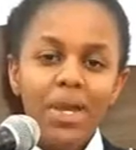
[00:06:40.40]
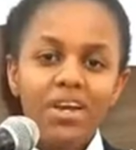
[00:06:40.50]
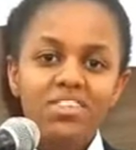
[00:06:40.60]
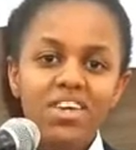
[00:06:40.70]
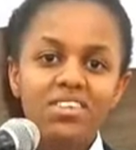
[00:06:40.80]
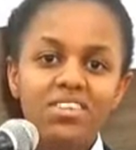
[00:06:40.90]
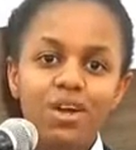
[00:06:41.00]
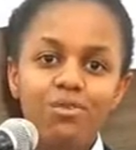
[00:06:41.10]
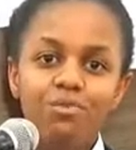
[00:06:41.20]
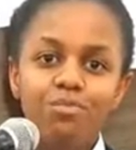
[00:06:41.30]

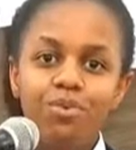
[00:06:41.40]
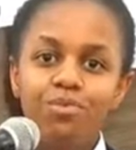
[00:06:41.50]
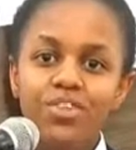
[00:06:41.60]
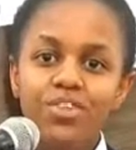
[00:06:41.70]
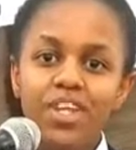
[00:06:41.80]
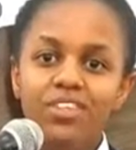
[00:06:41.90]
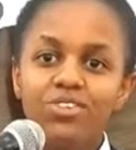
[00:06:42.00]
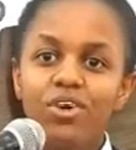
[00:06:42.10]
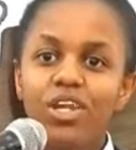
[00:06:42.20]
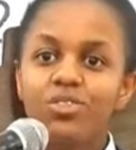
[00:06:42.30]
Researchers have proved that
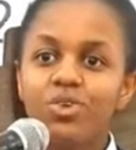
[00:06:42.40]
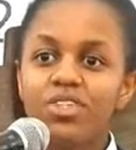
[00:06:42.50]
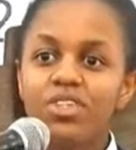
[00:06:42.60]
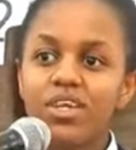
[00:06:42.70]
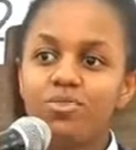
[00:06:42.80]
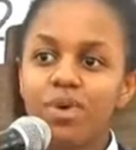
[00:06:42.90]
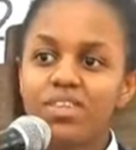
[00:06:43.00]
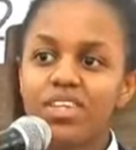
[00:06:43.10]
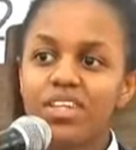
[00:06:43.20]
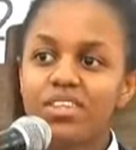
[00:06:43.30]
only
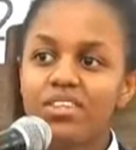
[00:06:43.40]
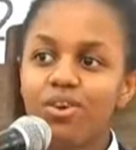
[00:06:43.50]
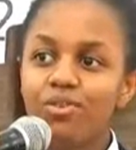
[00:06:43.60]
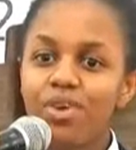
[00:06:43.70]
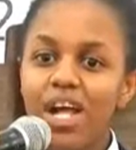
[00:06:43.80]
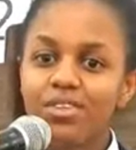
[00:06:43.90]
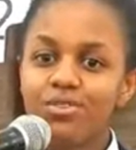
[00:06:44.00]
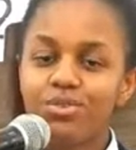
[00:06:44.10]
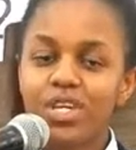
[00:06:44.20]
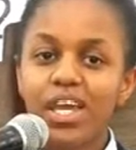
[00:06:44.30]
28% of girls
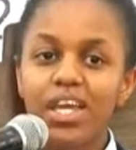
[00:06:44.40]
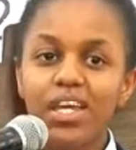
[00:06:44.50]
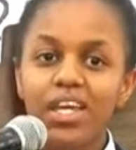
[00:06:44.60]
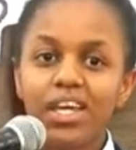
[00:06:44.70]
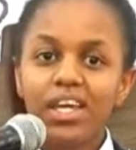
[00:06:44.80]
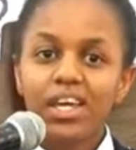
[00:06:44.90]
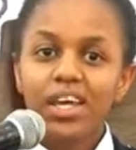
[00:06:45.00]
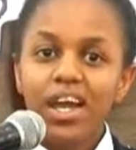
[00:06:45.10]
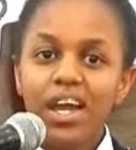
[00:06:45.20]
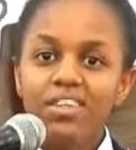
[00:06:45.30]
today
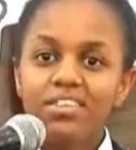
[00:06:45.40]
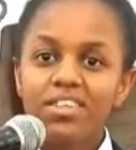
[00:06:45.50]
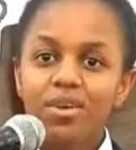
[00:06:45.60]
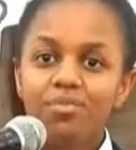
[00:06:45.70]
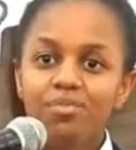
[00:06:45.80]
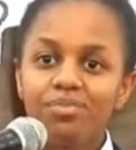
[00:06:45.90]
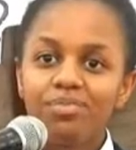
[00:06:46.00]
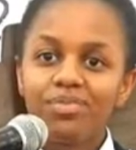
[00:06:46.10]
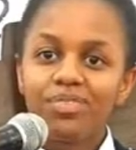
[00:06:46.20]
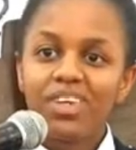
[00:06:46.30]
are in STEM.
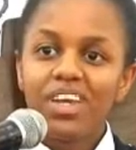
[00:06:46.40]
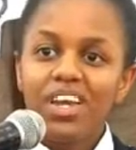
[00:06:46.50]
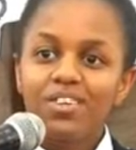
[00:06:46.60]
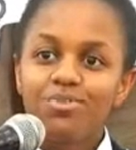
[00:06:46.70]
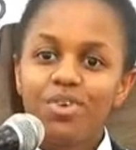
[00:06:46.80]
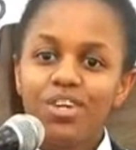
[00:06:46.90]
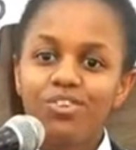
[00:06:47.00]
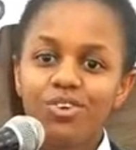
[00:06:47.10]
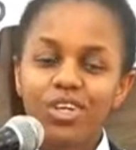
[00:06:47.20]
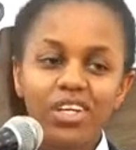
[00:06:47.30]
It's very
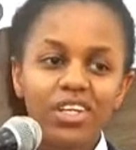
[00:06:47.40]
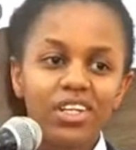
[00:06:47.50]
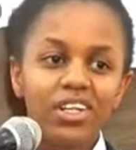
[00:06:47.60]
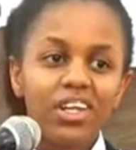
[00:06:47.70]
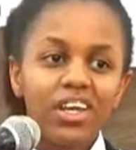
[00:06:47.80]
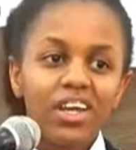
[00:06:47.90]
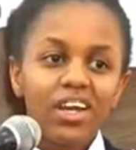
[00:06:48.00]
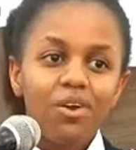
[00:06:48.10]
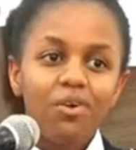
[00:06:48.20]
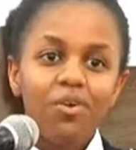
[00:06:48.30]
shocking.
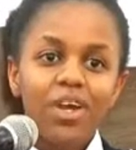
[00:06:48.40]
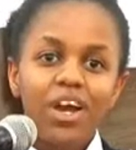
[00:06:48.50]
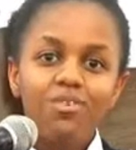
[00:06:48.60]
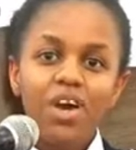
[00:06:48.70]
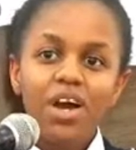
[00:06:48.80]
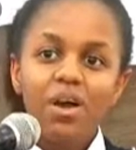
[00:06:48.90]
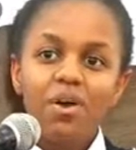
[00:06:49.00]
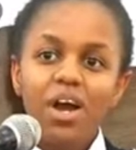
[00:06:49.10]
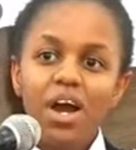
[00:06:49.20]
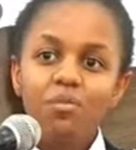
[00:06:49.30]
We cover
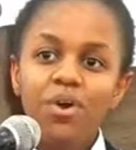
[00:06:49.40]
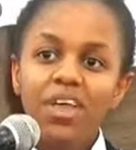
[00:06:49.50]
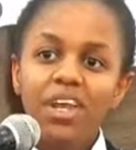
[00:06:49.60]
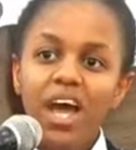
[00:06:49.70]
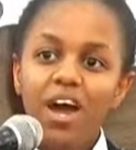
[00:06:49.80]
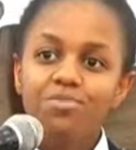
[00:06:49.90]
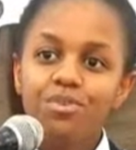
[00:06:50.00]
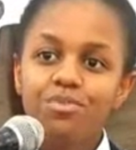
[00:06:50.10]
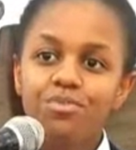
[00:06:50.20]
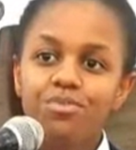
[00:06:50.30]
more than half
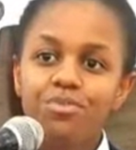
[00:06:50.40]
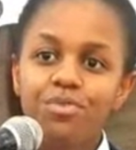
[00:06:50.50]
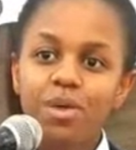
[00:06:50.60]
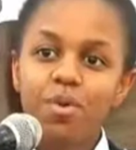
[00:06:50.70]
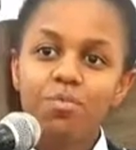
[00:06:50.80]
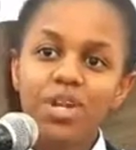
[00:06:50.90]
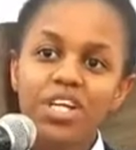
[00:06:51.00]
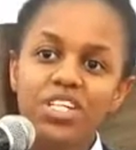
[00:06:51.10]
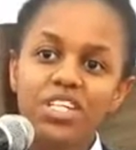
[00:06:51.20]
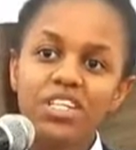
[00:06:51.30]
of the
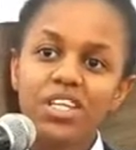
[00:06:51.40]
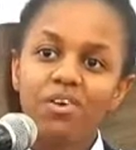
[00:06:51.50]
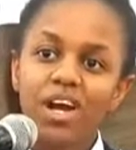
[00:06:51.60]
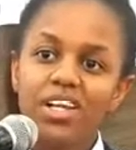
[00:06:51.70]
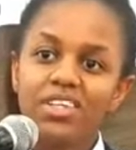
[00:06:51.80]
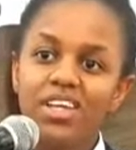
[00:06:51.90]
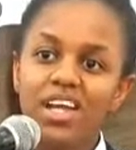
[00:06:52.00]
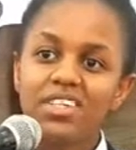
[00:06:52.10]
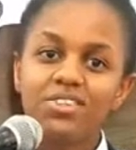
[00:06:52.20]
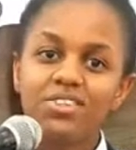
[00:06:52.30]
population in the world,
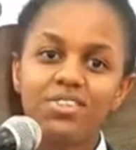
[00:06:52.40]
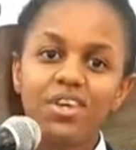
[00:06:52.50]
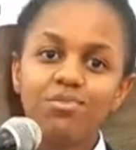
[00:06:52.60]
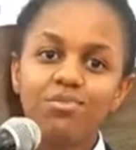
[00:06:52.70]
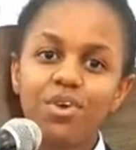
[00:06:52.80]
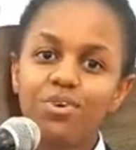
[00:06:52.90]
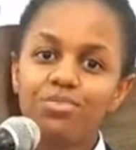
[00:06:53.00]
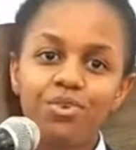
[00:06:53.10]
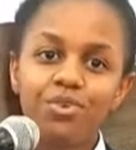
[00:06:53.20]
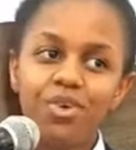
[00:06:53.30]
and yet very
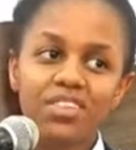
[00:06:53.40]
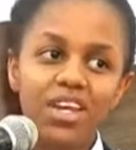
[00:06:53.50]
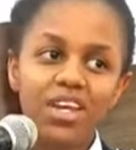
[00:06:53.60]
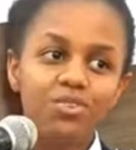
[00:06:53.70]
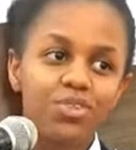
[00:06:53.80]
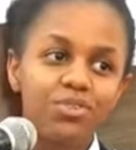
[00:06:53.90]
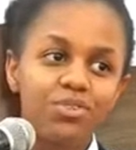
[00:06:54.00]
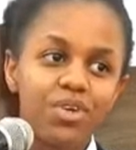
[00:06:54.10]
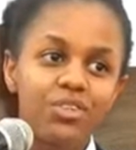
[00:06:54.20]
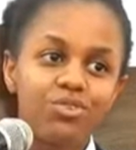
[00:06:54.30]
few of us get
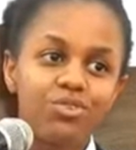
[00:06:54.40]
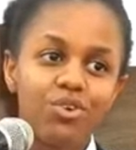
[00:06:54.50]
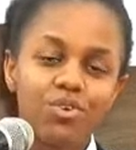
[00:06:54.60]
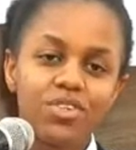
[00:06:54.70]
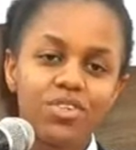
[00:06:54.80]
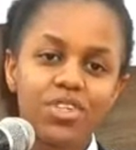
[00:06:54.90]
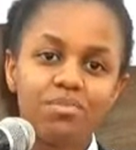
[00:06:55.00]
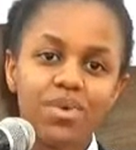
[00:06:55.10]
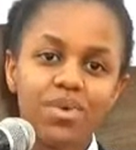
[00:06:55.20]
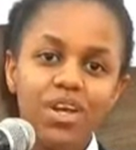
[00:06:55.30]
motivated to go for
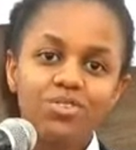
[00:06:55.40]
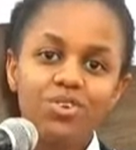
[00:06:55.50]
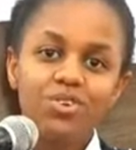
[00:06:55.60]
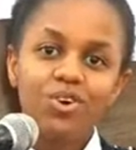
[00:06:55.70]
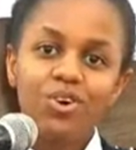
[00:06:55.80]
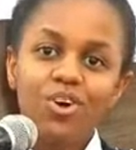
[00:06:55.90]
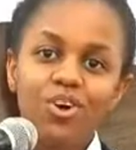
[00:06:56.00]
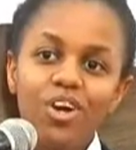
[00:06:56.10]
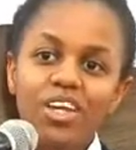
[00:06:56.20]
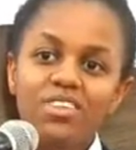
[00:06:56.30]
STEM. So
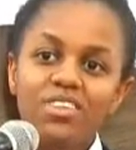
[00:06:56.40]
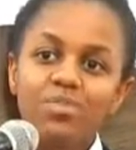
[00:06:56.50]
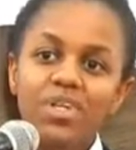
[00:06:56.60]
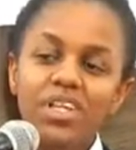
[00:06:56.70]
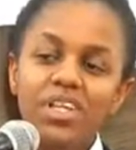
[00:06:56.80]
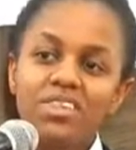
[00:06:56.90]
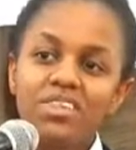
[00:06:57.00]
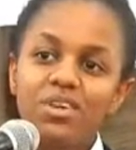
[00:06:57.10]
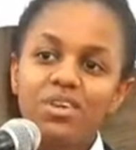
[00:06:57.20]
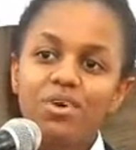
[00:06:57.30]
it's something that
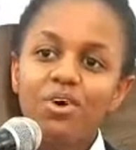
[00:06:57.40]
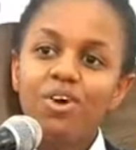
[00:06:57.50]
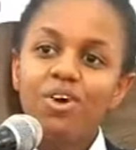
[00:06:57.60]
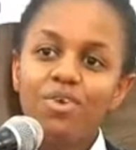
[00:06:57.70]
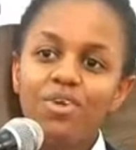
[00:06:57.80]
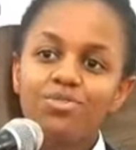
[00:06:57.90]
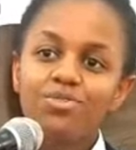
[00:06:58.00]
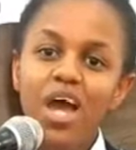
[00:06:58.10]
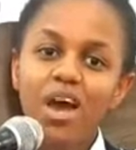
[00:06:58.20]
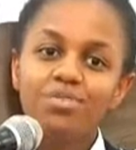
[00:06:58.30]
all of us
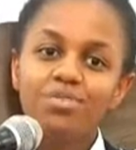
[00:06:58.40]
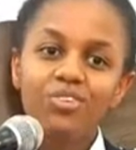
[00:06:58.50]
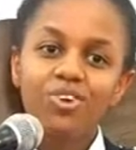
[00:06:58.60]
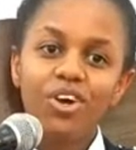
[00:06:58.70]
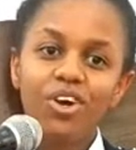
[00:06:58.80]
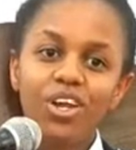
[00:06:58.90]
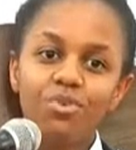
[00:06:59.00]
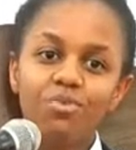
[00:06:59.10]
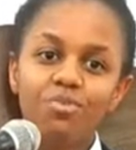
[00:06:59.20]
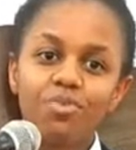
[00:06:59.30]
should have that call
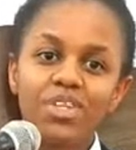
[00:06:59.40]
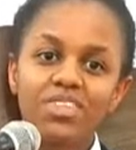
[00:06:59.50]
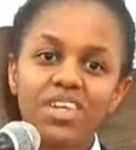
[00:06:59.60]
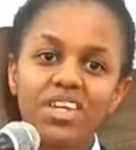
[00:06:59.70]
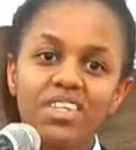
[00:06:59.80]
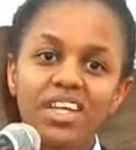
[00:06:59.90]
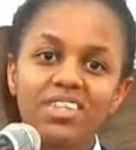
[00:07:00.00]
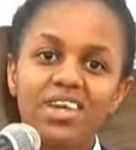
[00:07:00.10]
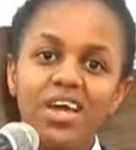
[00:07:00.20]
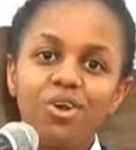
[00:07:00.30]
from inside,
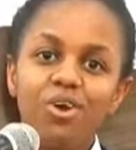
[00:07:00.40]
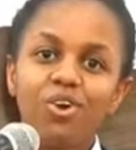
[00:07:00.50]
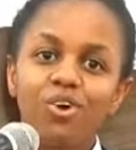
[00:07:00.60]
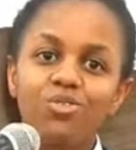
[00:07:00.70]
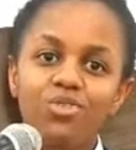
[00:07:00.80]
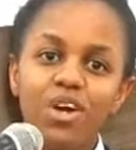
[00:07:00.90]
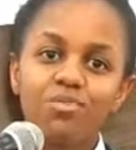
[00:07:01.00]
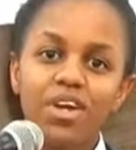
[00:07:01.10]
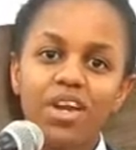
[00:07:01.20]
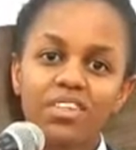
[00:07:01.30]
that you are called to serve a